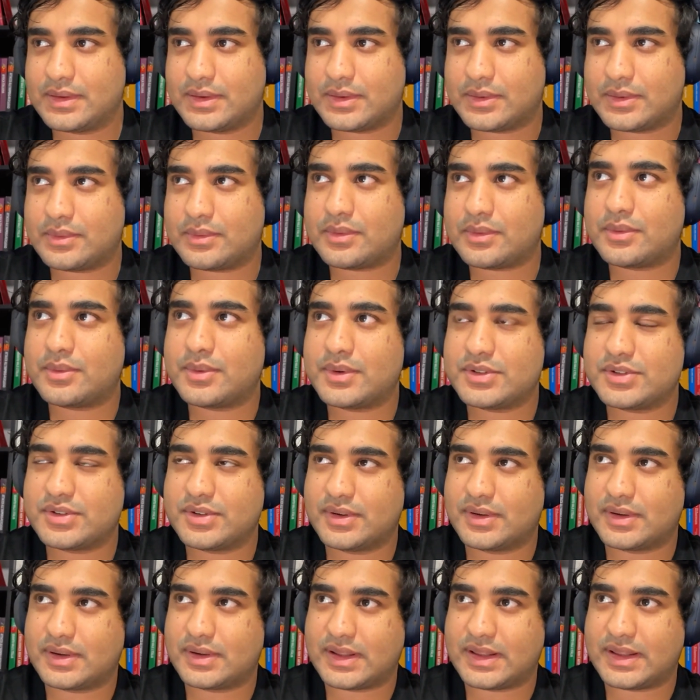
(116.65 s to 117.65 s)

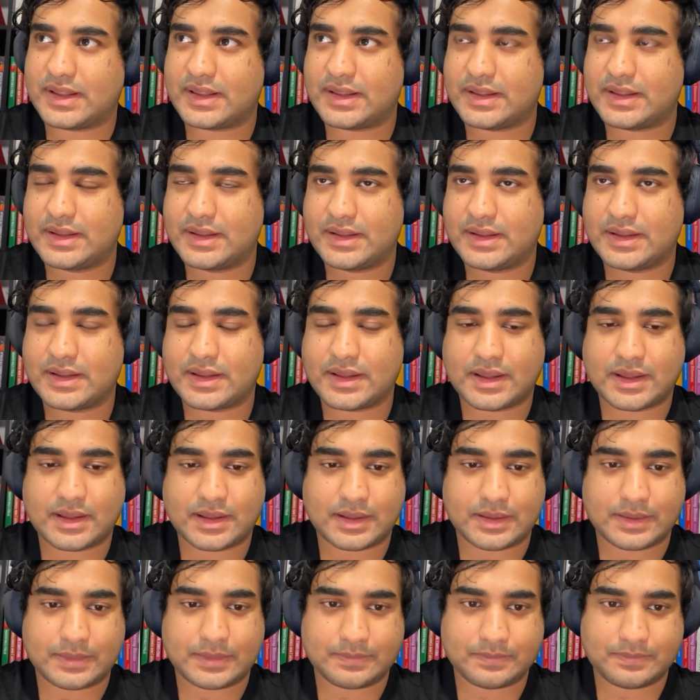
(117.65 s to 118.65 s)
originally
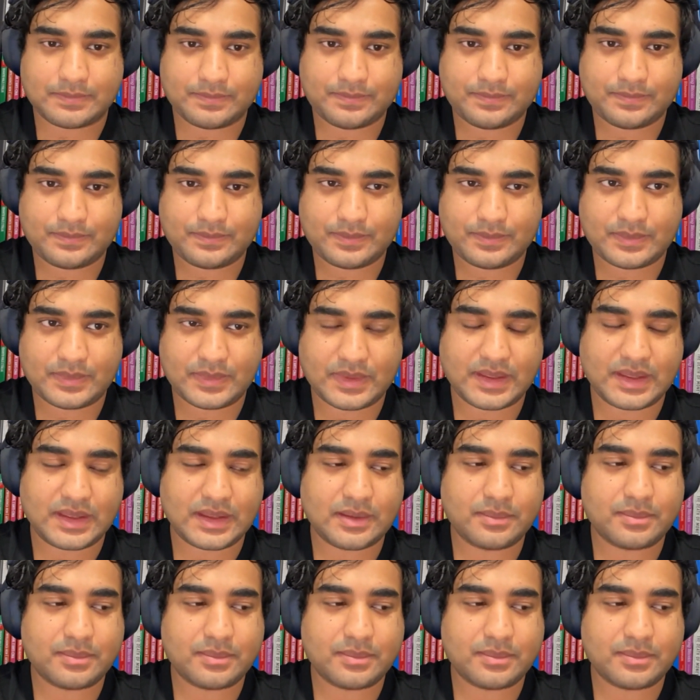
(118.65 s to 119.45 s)
the